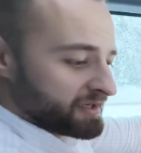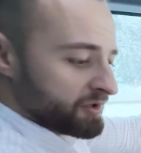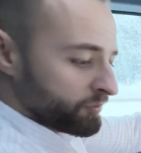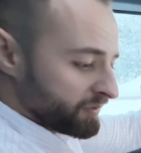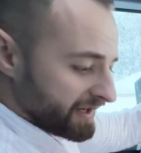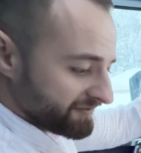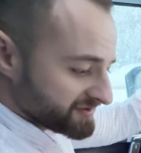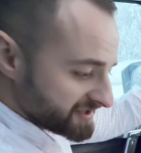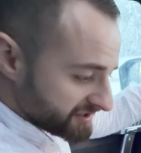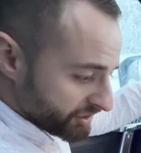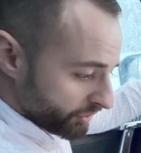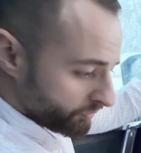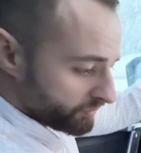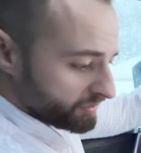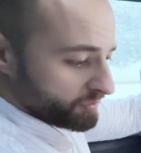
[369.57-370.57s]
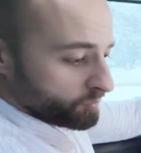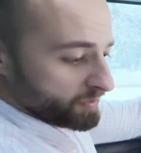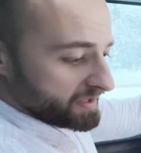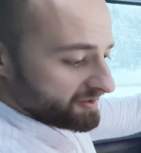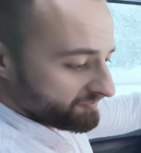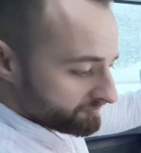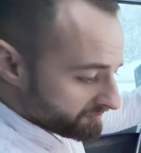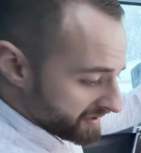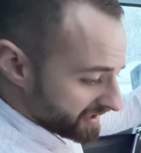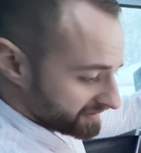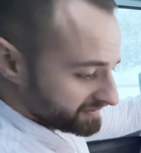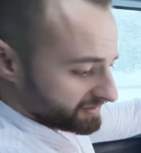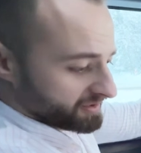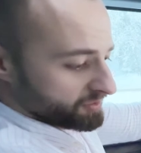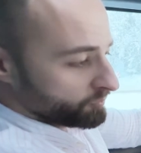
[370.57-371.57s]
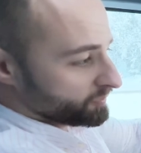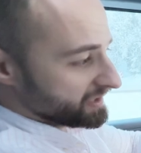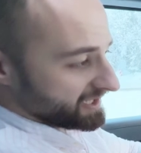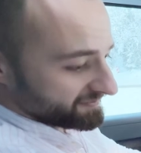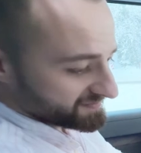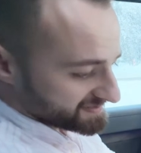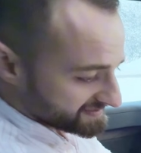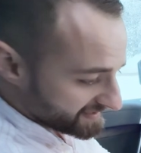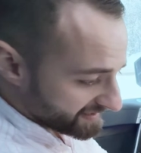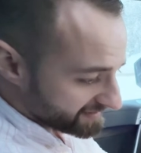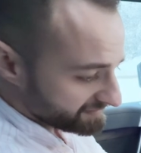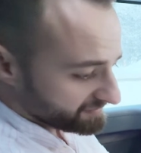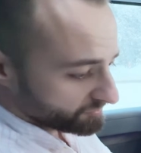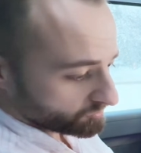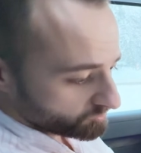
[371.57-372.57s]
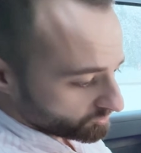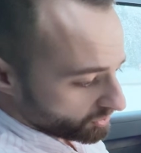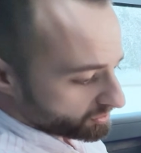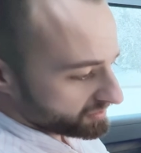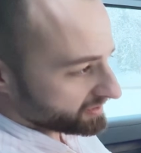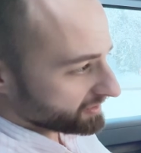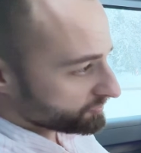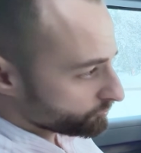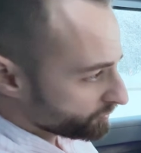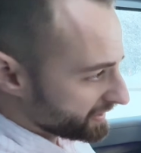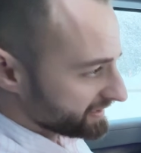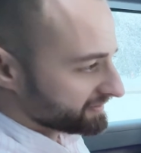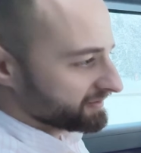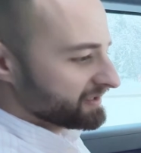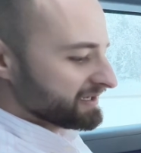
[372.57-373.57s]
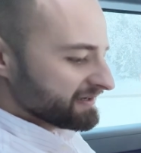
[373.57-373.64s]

We have snow, we have mud, we have sand, rock and weight.